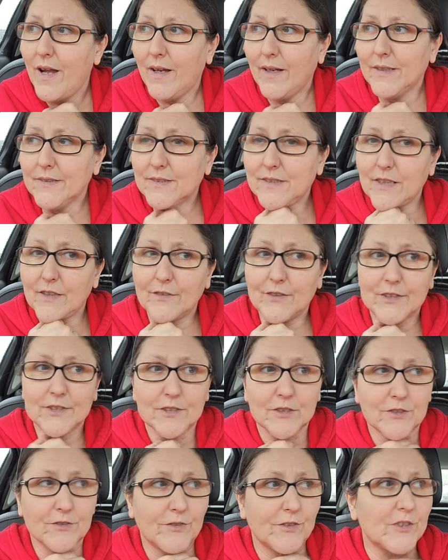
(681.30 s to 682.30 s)
And
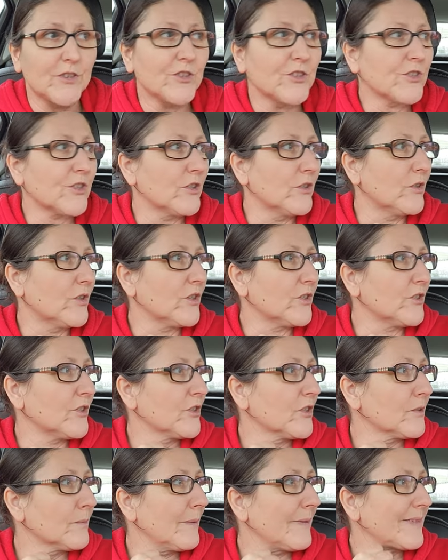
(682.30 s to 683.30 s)
Olivia's just finished school, because she
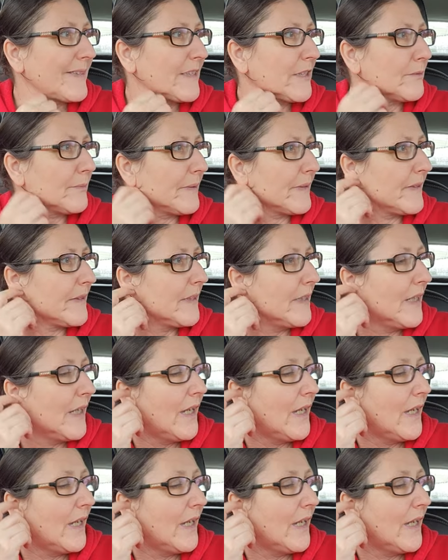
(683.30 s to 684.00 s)
just messaged me.